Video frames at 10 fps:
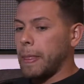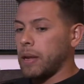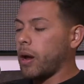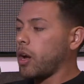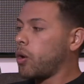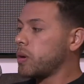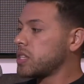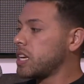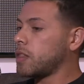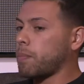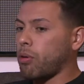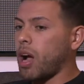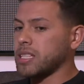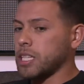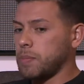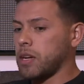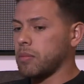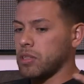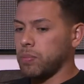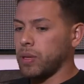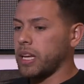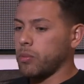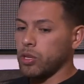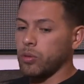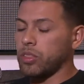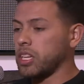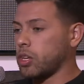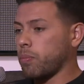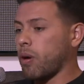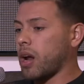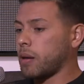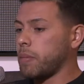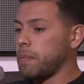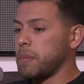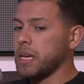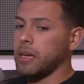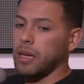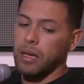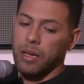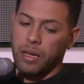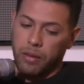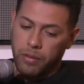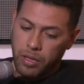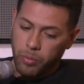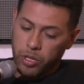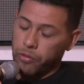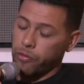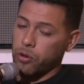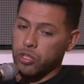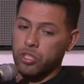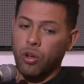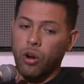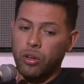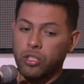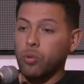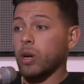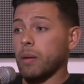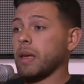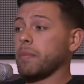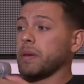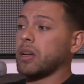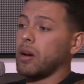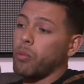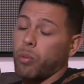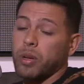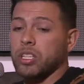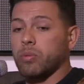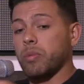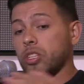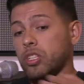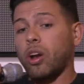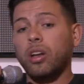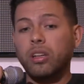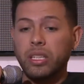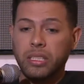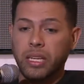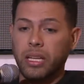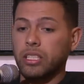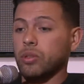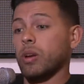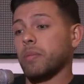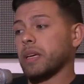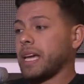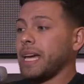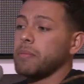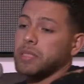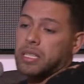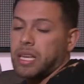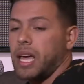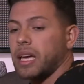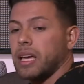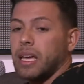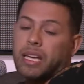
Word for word: you know I always say the process becomes the plan. What you think your product may be in when you first start to what it may become. When we, when we started Elite Daily to what it became today